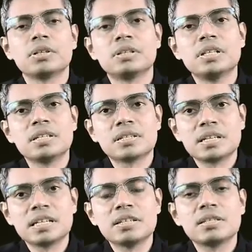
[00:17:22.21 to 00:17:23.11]
this
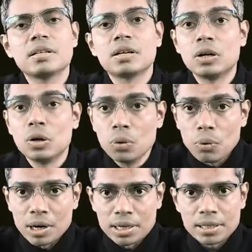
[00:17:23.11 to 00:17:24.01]
is
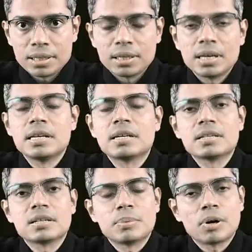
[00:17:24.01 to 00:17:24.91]
lower in
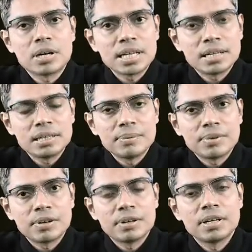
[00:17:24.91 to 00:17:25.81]
case of cortical
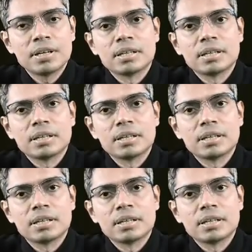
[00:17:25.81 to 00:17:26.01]
nephron